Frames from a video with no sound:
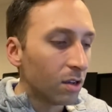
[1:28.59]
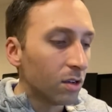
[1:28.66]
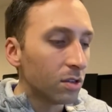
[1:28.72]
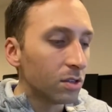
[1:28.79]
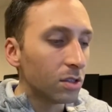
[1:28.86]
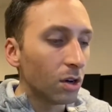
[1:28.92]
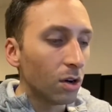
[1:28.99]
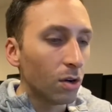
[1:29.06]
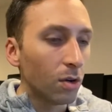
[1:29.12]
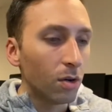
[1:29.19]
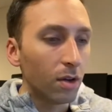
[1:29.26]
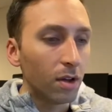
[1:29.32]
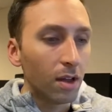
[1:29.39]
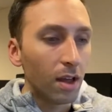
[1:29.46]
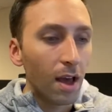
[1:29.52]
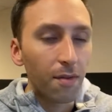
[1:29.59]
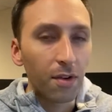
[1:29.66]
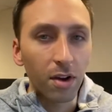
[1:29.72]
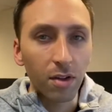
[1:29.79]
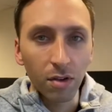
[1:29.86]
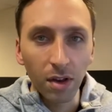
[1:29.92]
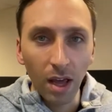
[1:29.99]
So every
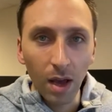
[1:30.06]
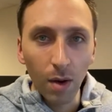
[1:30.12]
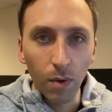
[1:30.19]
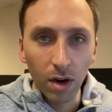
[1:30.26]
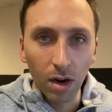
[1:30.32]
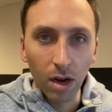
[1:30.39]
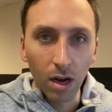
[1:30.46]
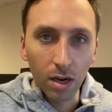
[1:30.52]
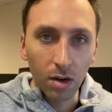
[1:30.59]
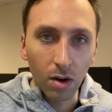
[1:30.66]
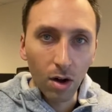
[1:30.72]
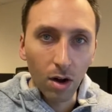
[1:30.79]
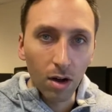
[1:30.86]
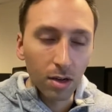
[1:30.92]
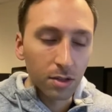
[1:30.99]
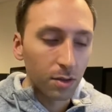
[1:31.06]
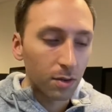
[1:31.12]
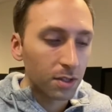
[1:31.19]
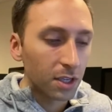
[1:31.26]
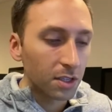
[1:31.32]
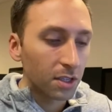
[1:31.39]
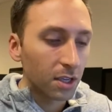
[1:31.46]
other day we are on call. So
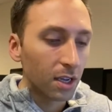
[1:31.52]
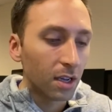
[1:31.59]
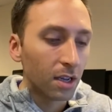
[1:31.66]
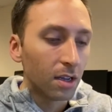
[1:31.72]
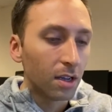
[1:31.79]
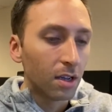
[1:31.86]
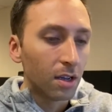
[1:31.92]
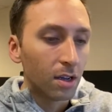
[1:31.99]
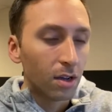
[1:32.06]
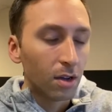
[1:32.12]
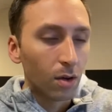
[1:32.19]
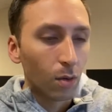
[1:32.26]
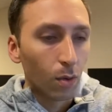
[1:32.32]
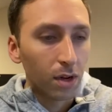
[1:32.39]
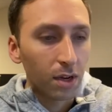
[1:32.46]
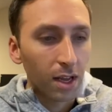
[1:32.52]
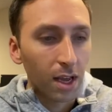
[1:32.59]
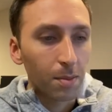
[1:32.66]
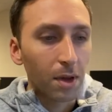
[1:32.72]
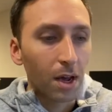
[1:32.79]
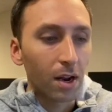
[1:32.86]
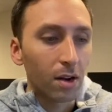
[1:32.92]
essentially, one day I'm
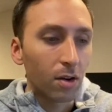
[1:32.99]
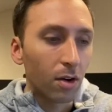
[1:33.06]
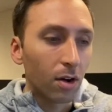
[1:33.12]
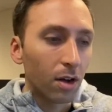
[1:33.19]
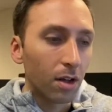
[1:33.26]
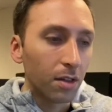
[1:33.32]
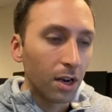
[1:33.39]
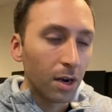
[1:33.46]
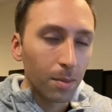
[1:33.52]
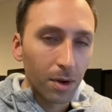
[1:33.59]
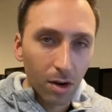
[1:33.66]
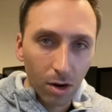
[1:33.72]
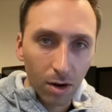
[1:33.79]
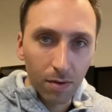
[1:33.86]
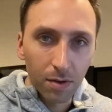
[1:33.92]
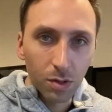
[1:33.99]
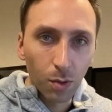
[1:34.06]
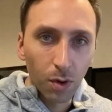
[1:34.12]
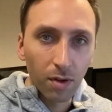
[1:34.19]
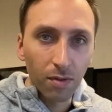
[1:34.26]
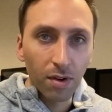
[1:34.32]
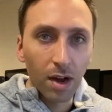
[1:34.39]
not on call, then I'm on call for
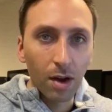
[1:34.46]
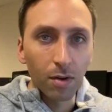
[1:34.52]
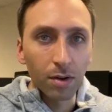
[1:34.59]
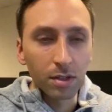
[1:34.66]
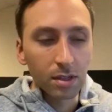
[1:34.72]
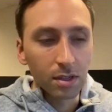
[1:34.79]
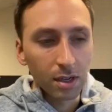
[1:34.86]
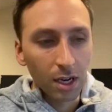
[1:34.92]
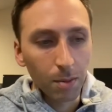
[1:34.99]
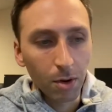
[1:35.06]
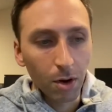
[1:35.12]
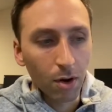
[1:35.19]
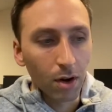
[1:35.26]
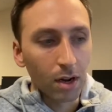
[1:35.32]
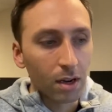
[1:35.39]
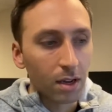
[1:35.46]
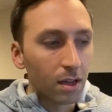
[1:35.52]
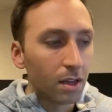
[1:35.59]
24 hours and keep going.